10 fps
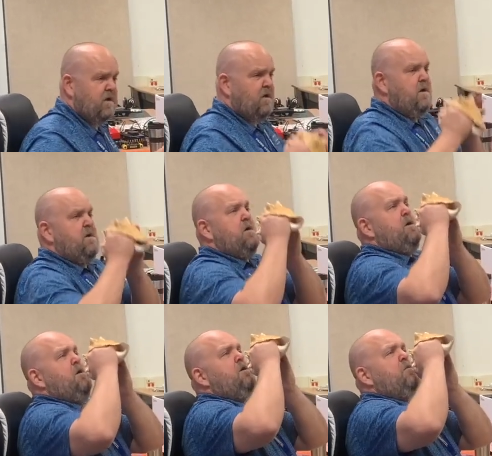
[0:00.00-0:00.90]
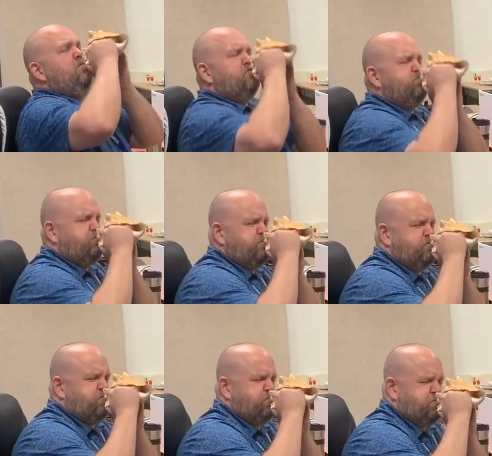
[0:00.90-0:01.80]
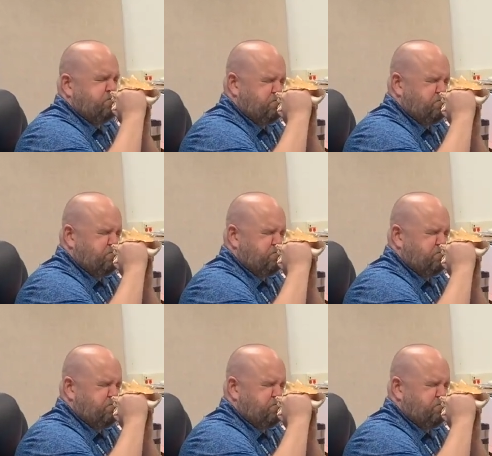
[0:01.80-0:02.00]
(no one is talking)